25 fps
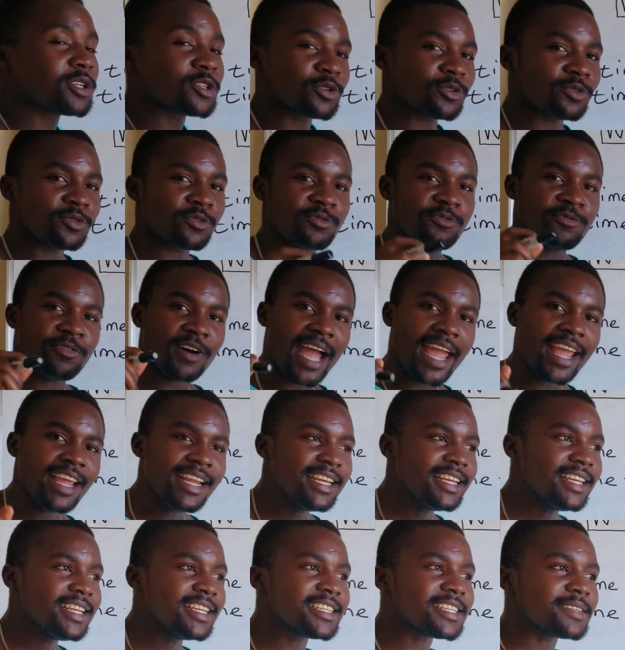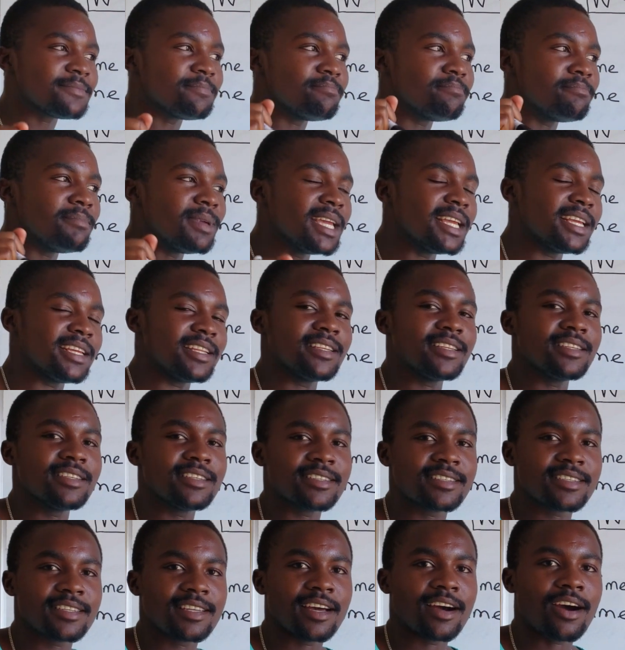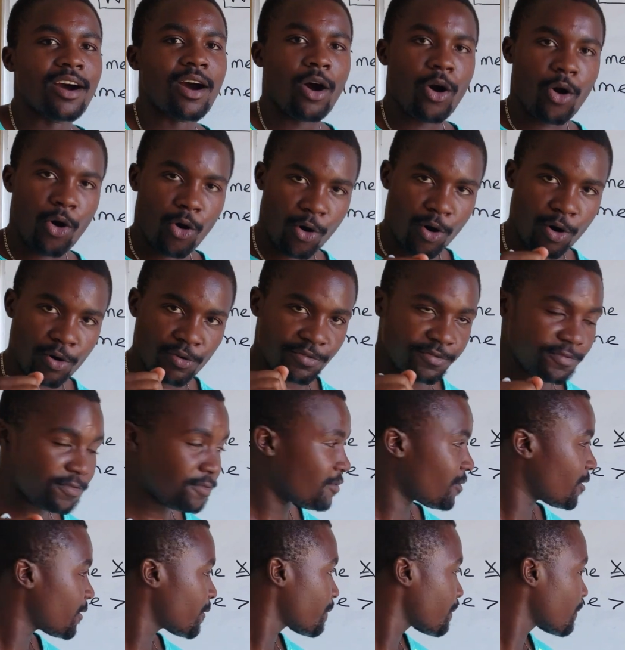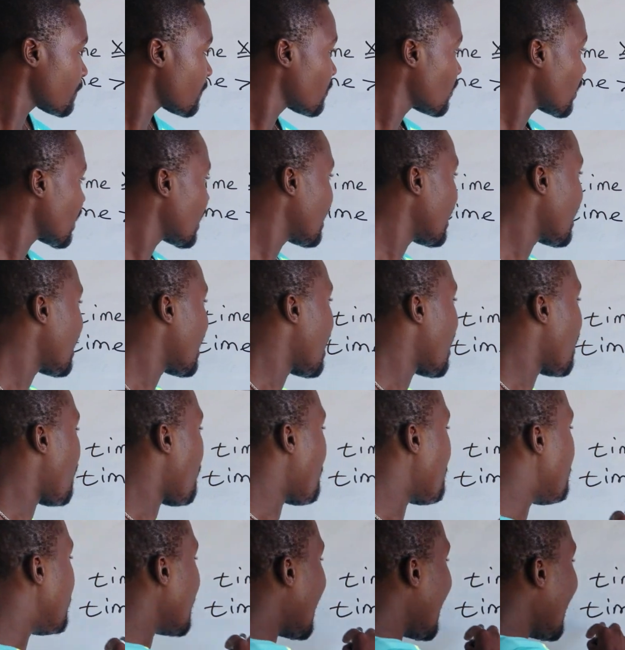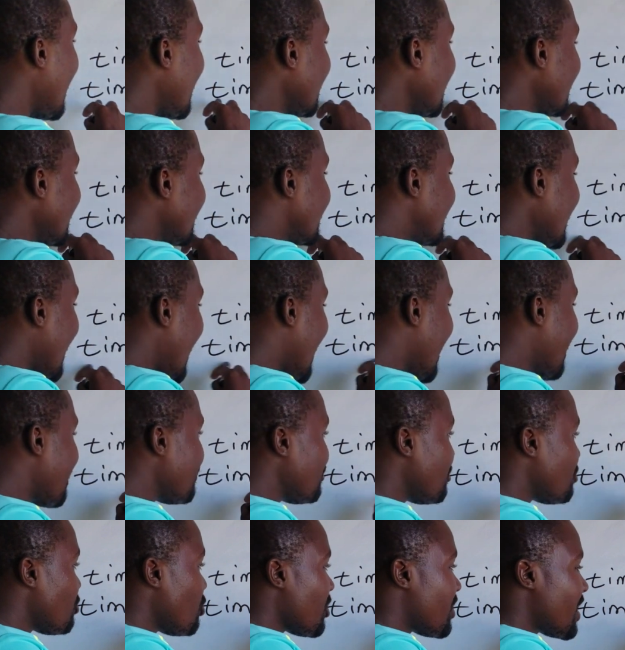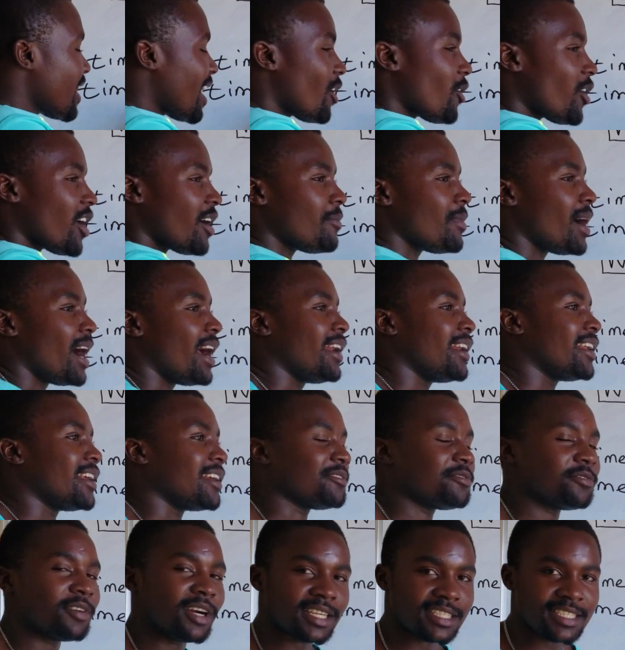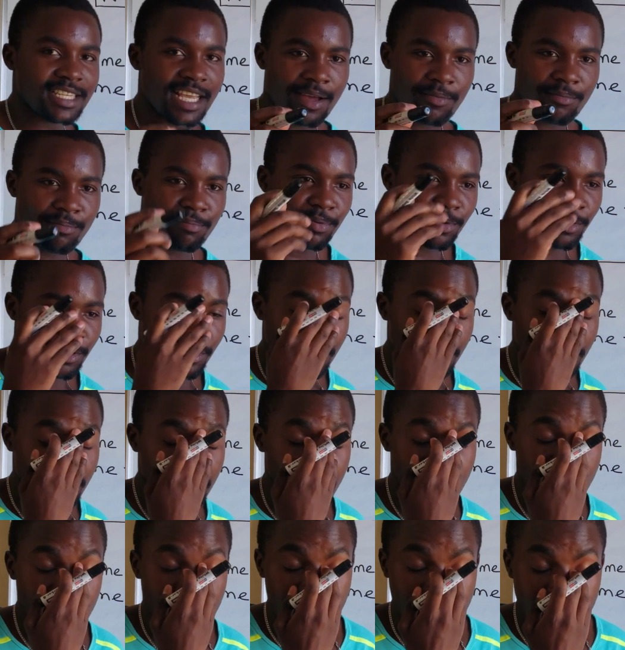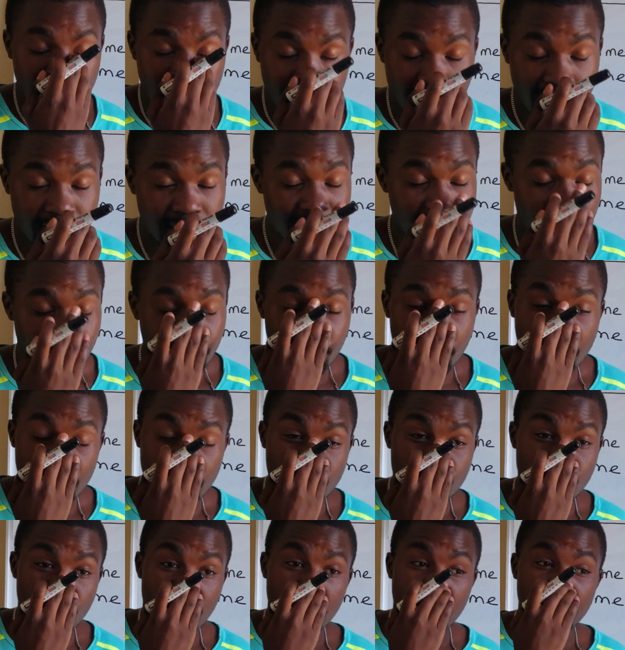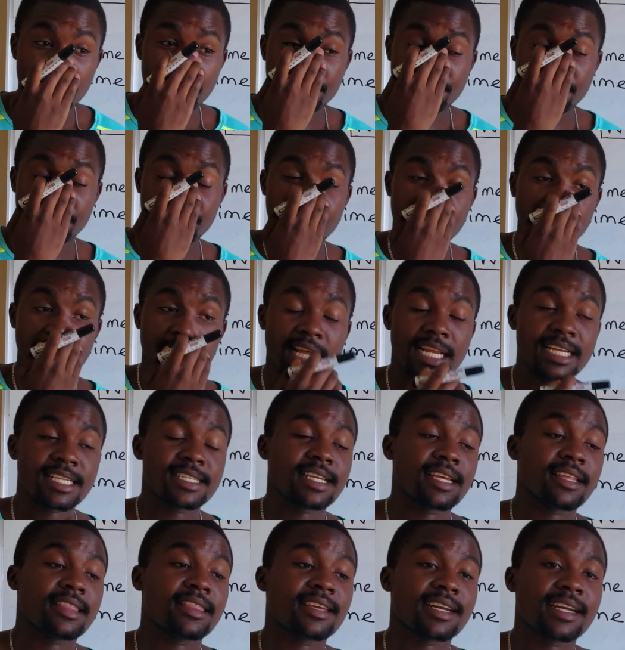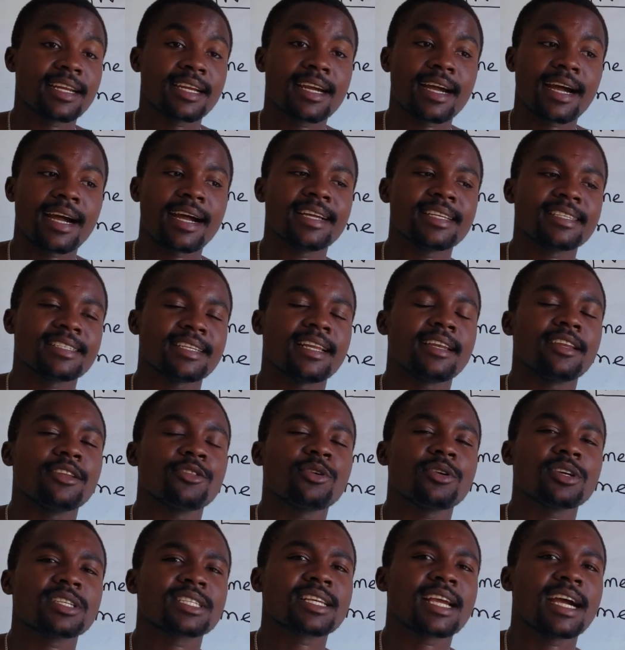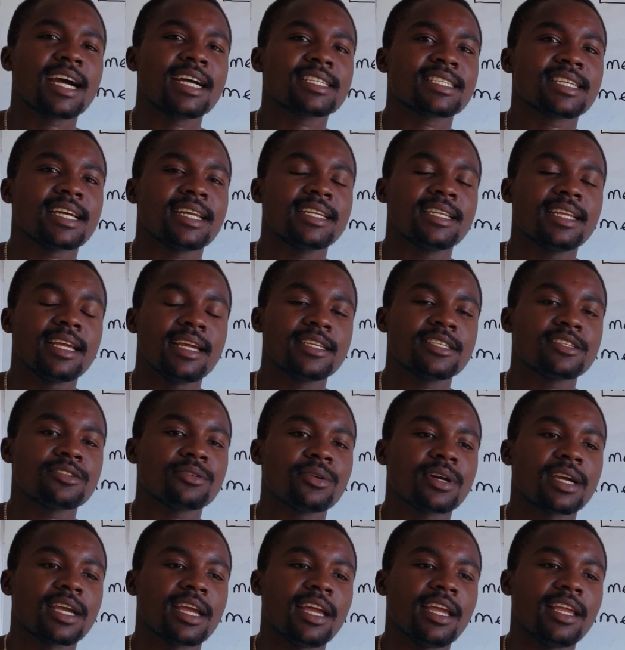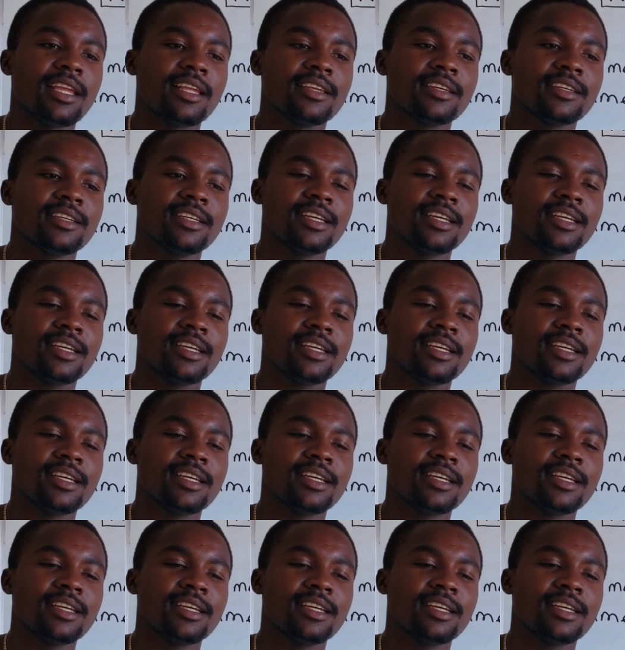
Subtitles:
should find means of buying time with our money. For example, suppose you have, let's say, three cars, and those cars are dirty, okay?